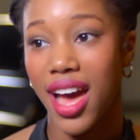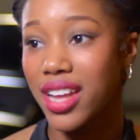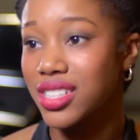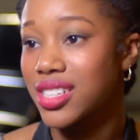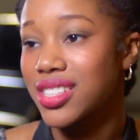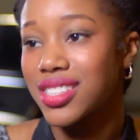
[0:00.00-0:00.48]

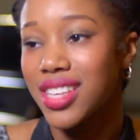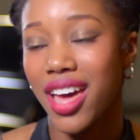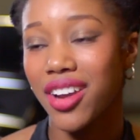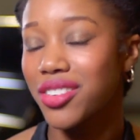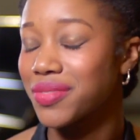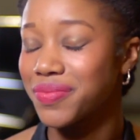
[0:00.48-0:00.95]
I just
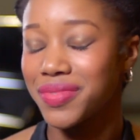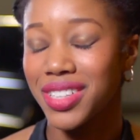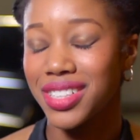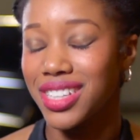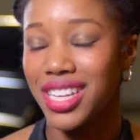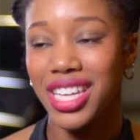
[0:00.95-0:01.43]
I don't
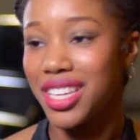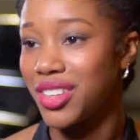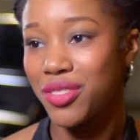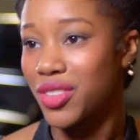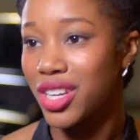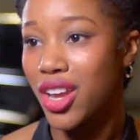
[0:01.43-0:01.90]

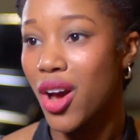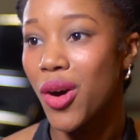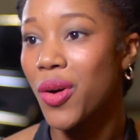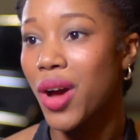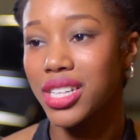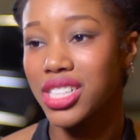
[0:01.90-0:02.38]
even
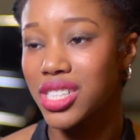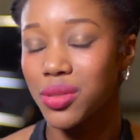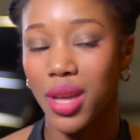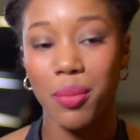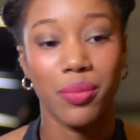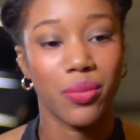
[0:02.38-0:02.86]
know. I
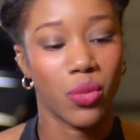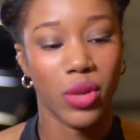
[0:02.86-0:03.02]
just I'm,